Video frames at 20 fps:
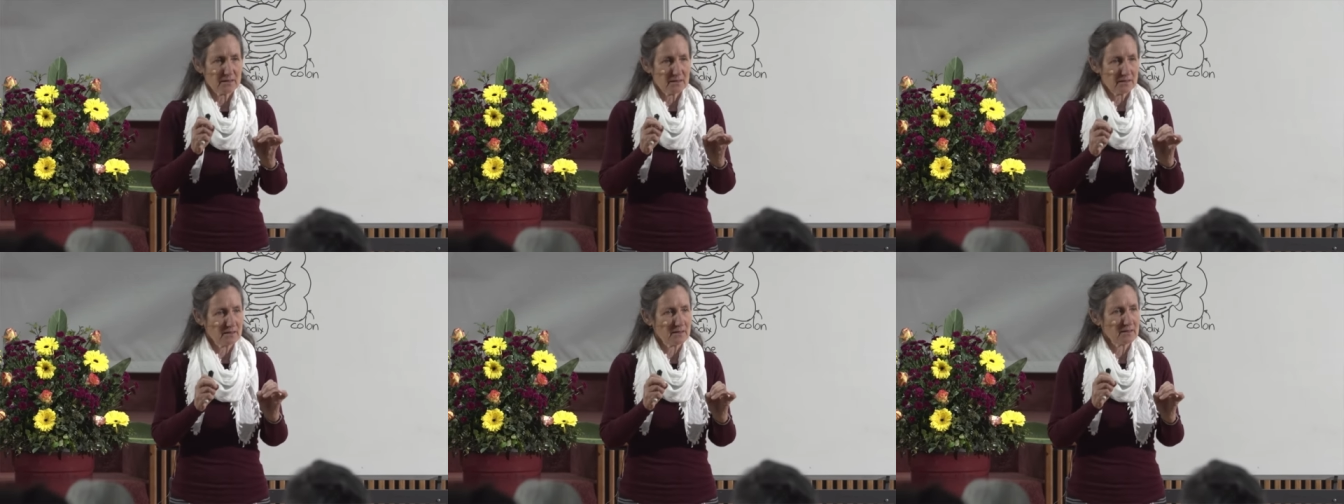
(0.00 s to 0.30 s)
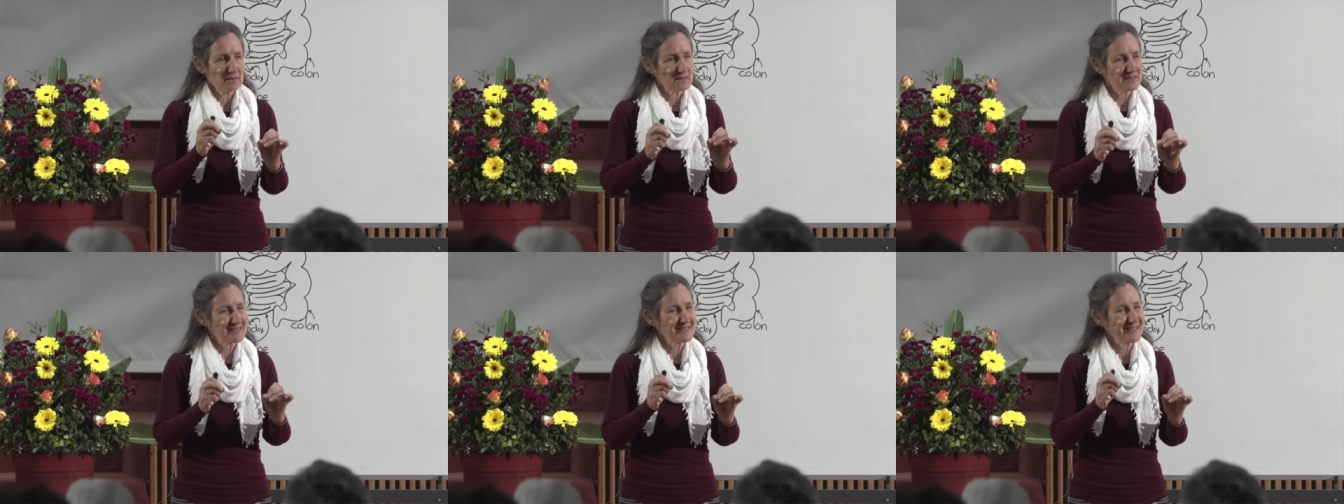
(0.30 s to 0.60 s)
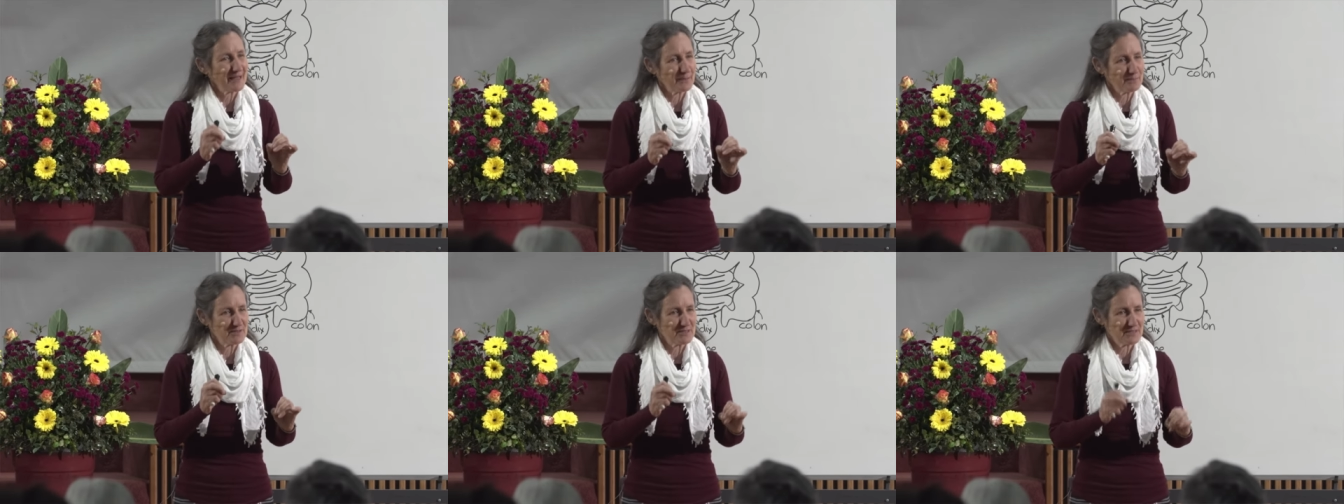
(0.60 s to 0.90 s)
little
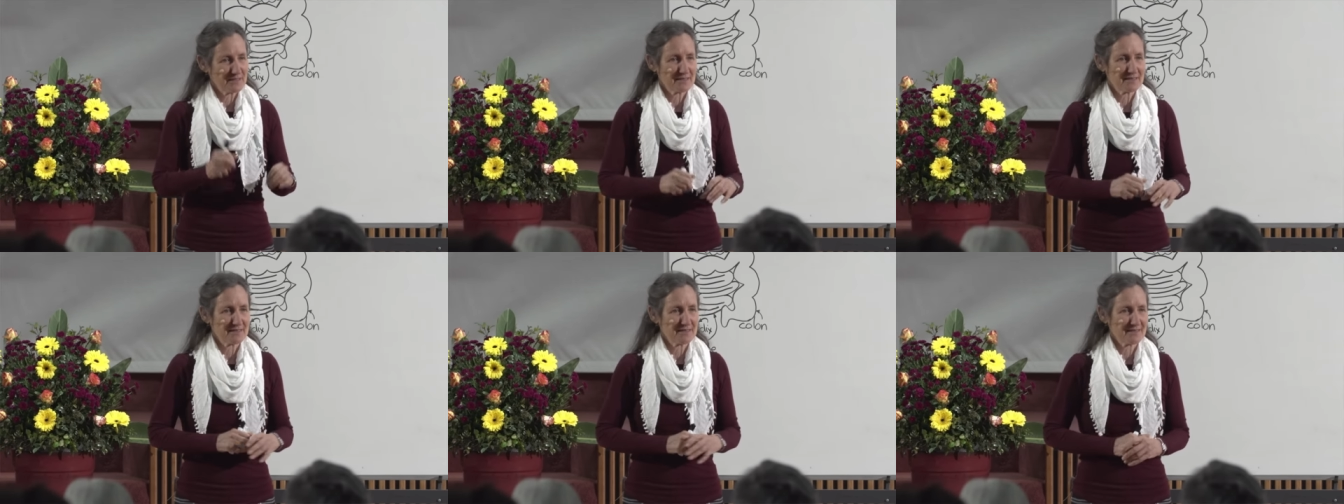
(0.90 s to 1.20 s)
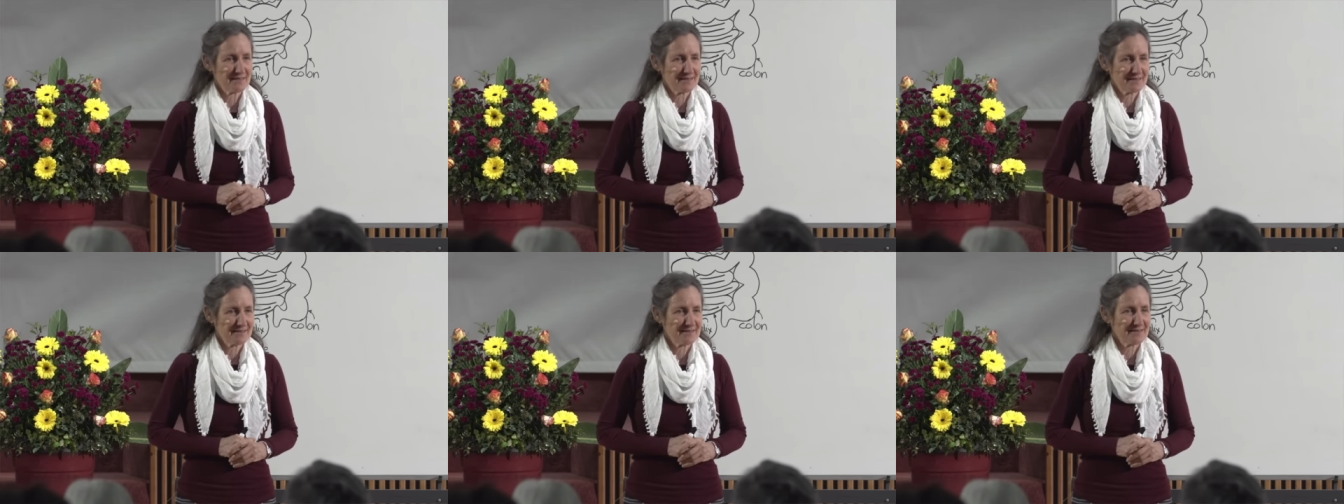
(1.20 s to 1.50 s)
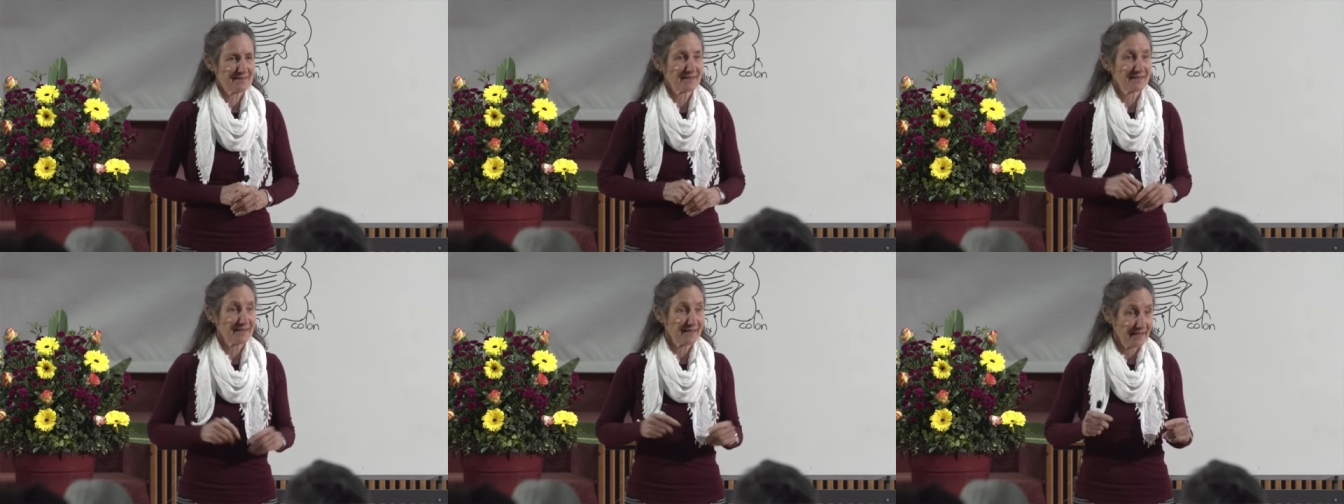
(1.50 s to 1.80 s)
substances
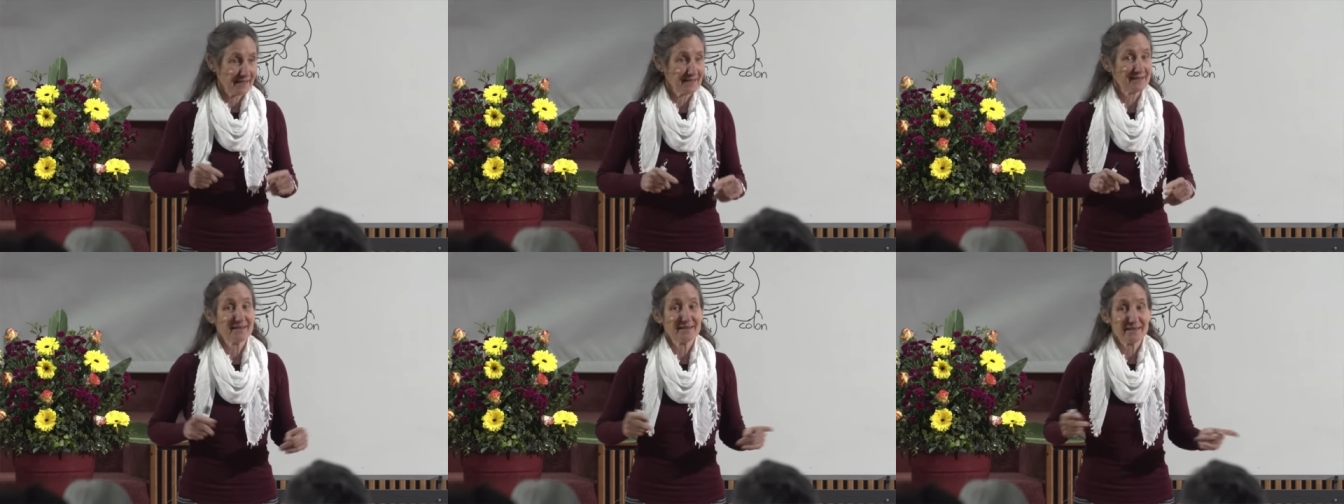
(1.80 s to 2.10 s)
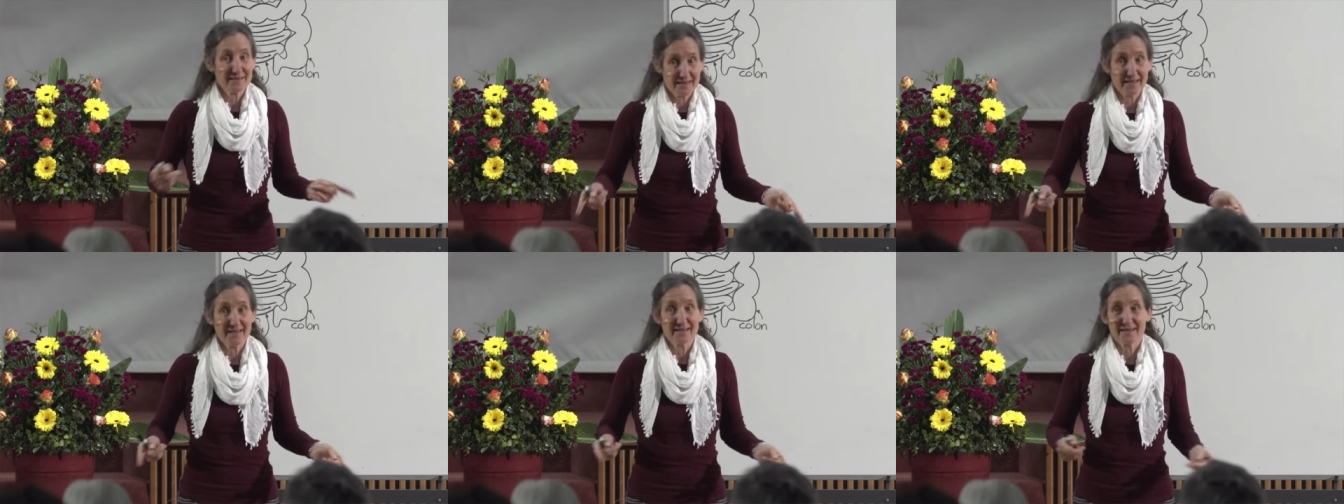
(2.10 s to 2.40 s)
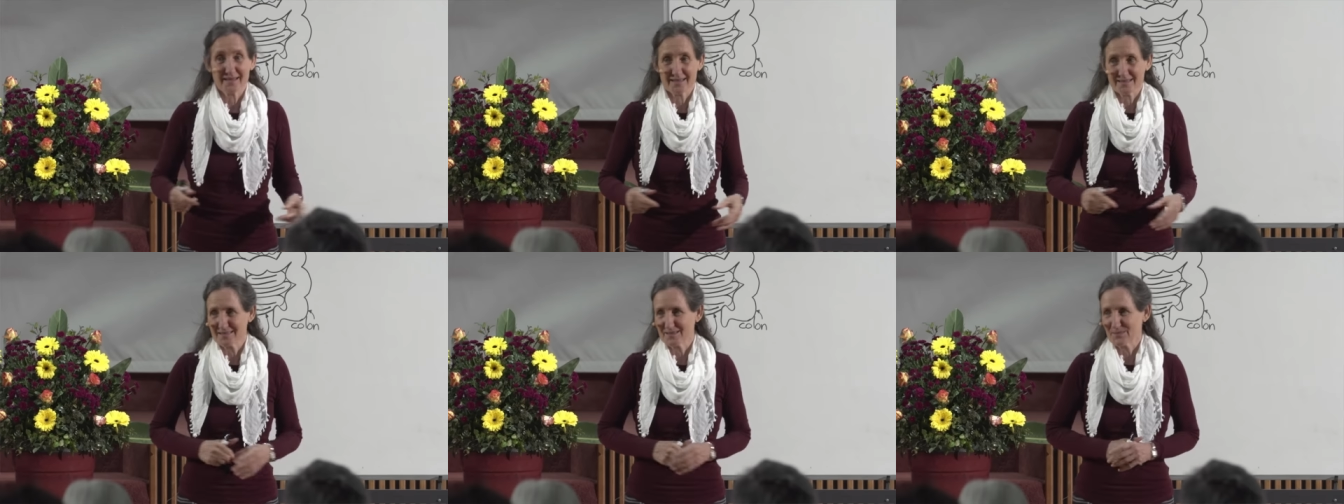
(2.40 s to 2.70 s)
that can then
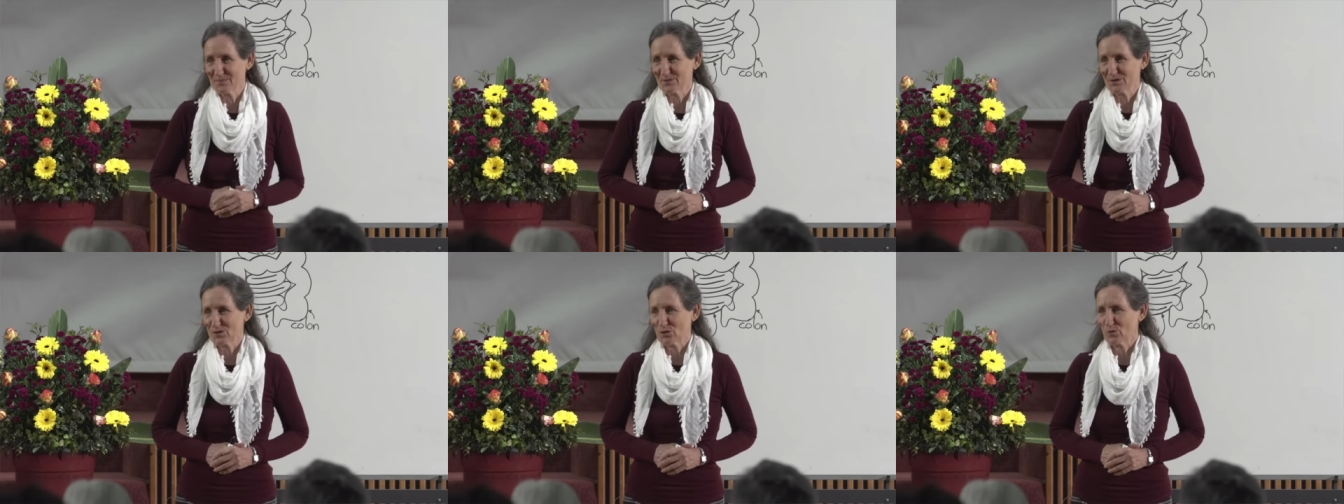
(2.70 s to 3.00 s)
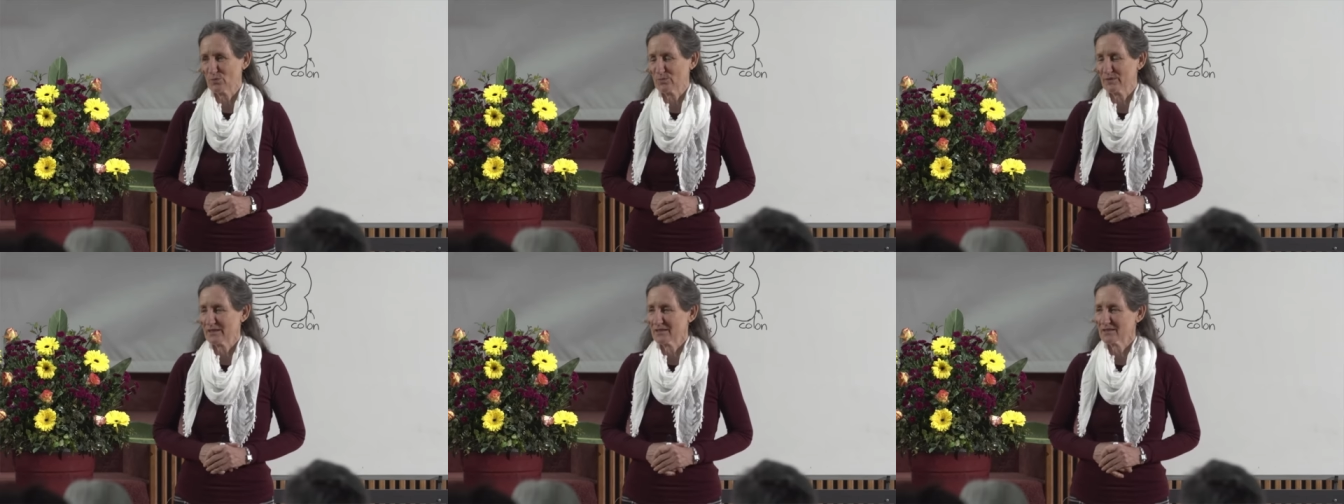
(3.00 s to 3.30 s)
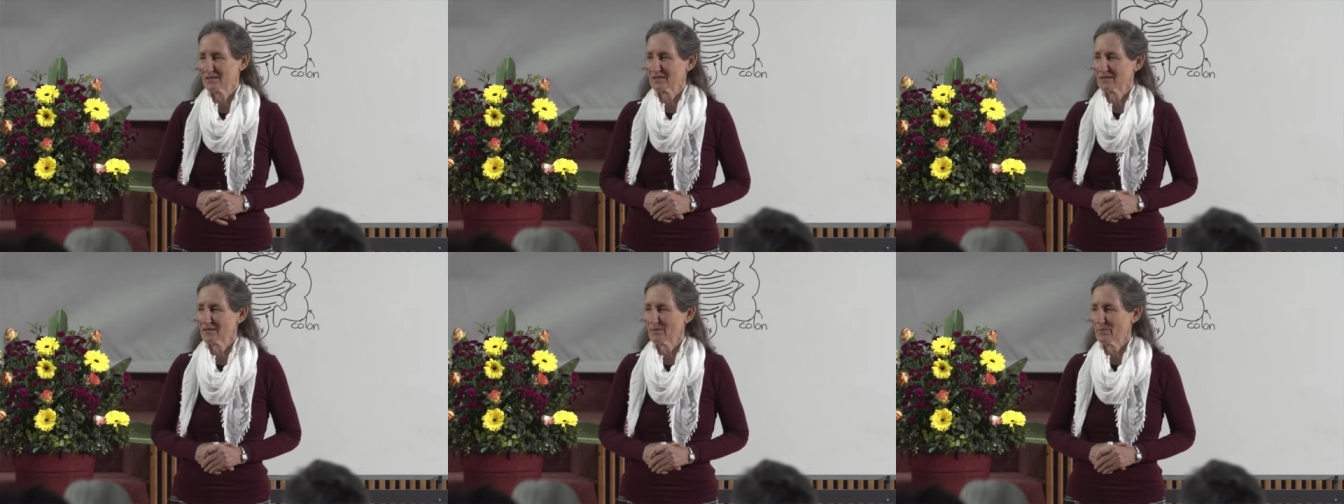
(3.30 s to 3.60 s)
gets absorbed
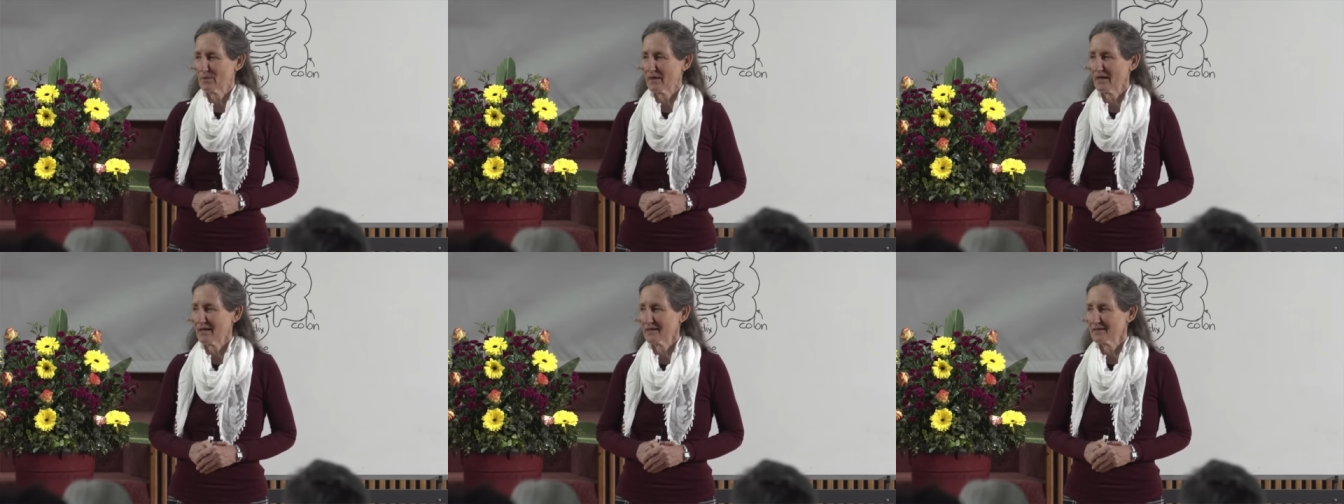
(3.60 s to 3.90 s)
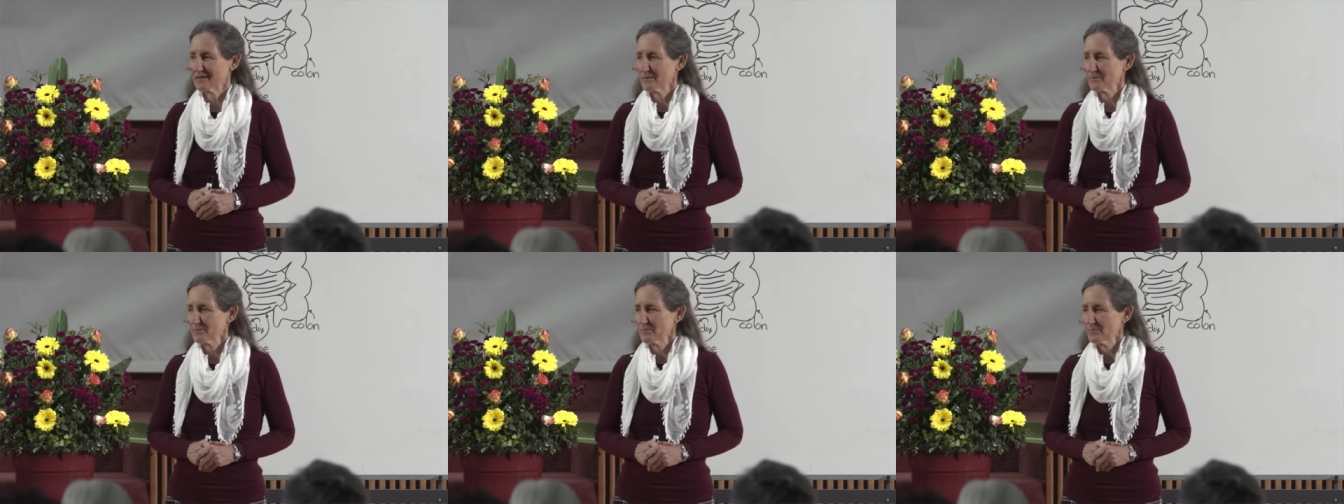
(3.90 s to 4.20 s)
into the blood.